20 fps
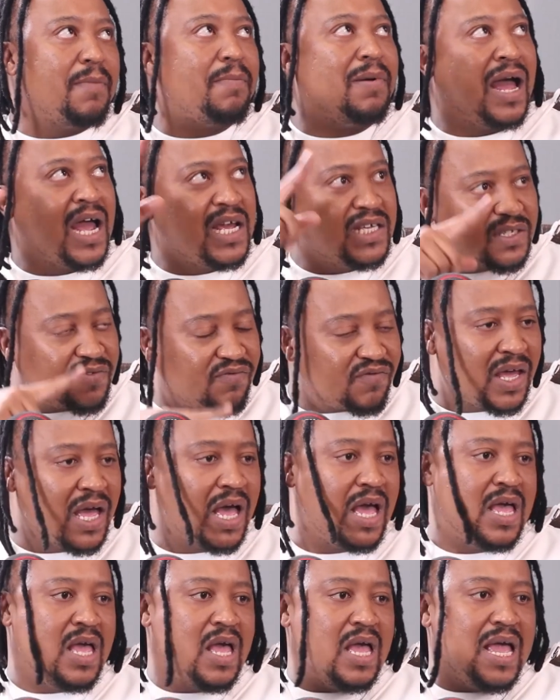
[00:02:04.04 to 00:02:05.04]

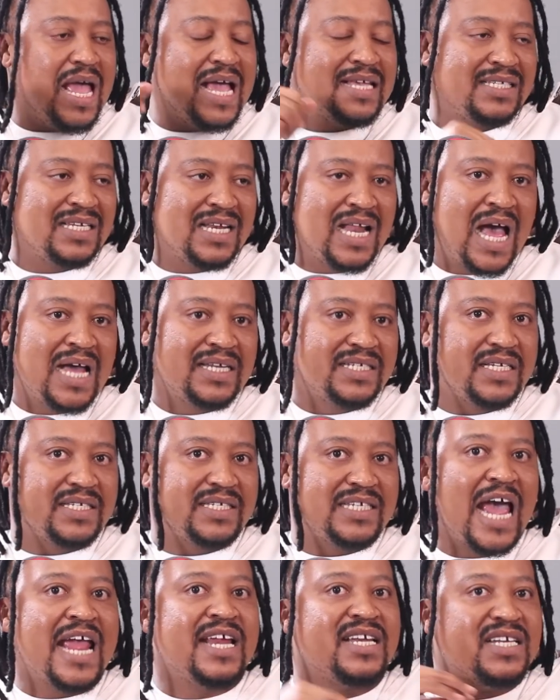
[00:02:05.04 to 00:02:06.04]
biosphere as an
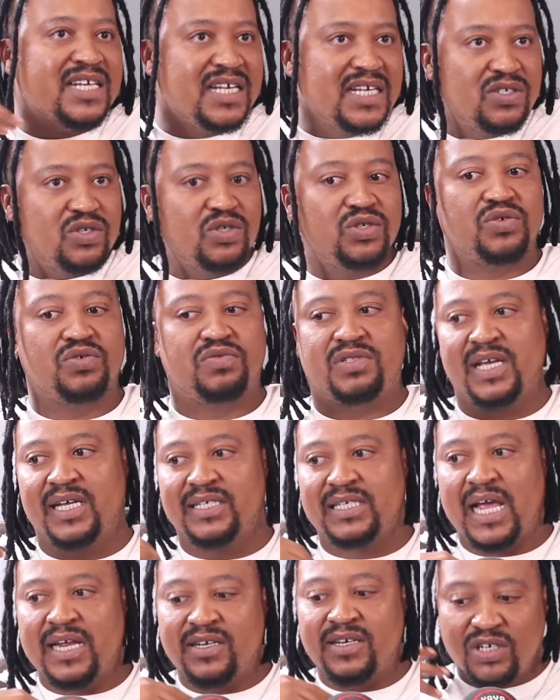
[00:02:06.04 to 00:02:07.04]
artist. I need to do
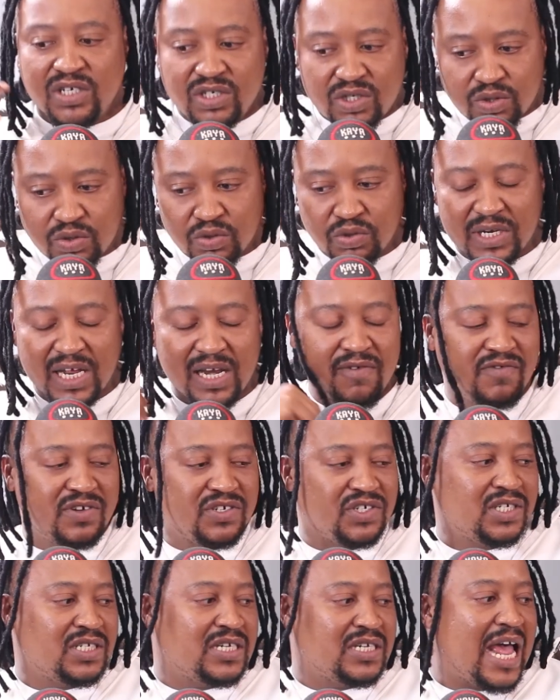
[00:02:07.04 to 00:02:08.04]
theater, I need to do
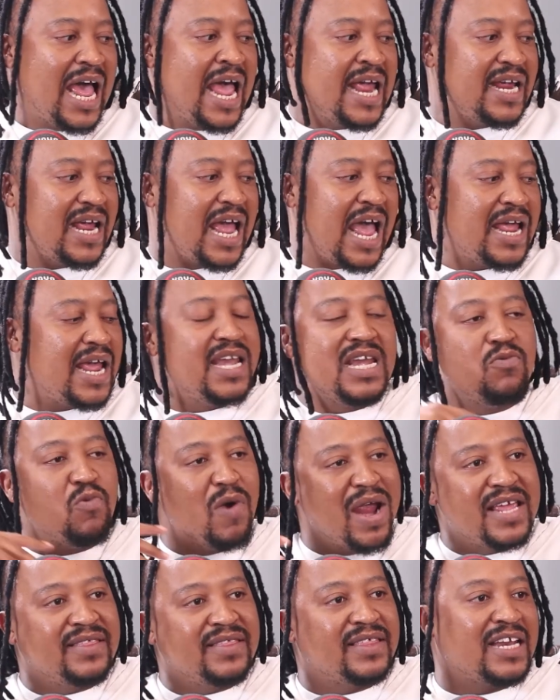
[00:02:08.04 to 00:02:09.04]
television, any
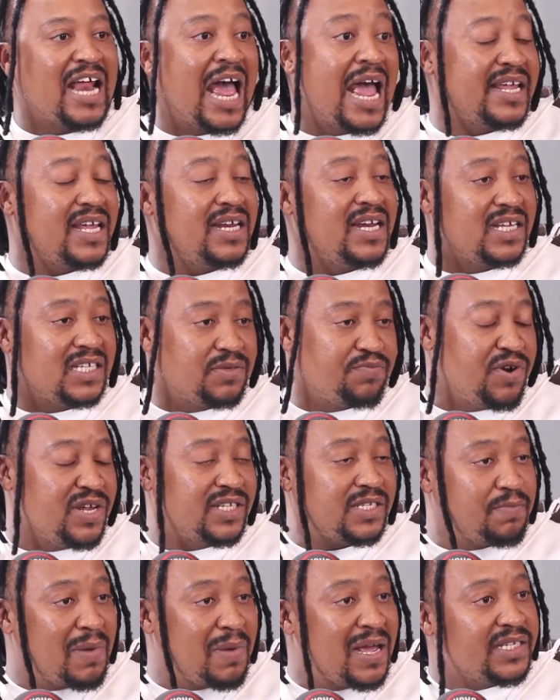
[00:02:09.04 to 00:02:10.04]
way that I can
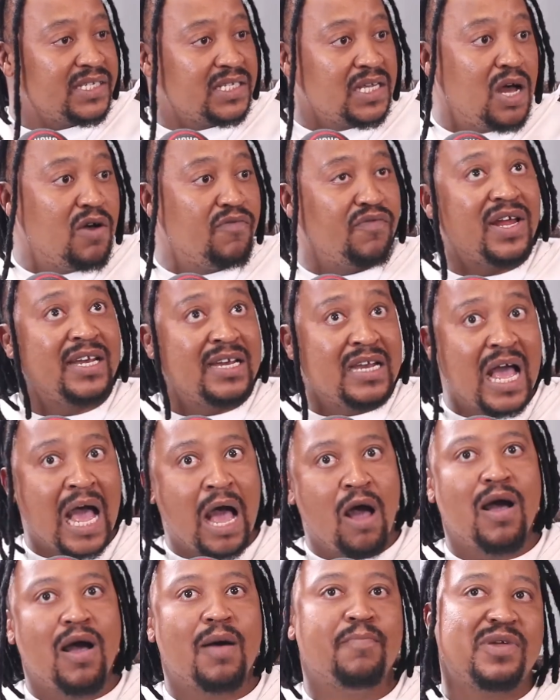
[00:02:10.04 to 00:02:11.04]
express myself. And
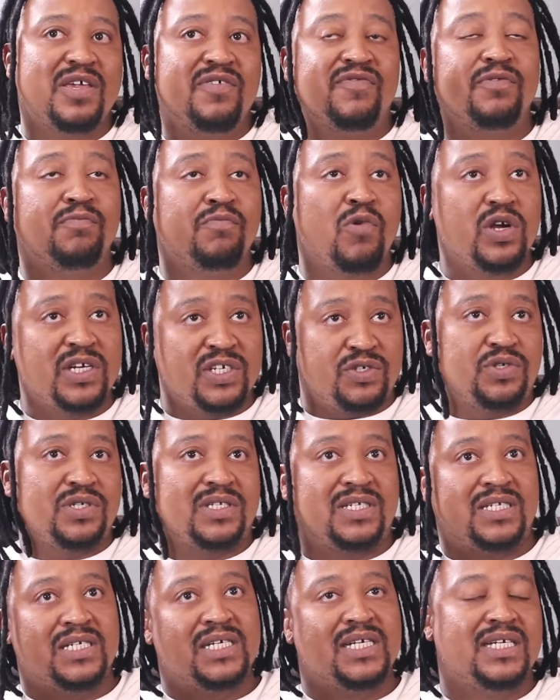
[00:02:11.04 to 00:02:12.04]
now I'm even more
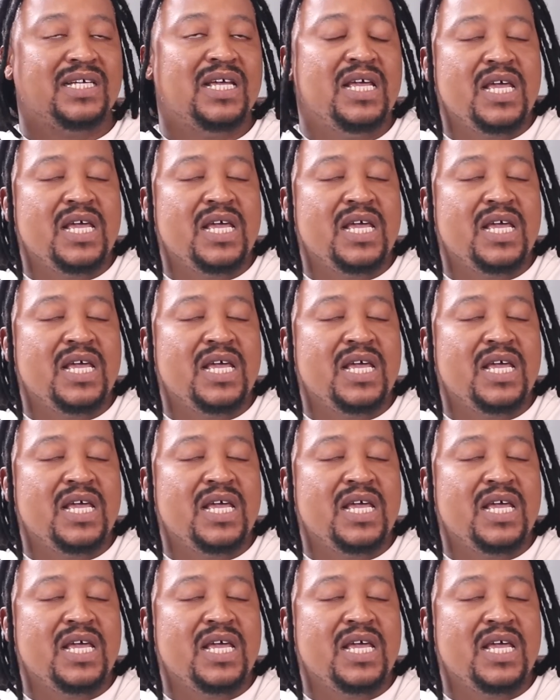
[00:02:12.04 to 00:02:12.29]
interested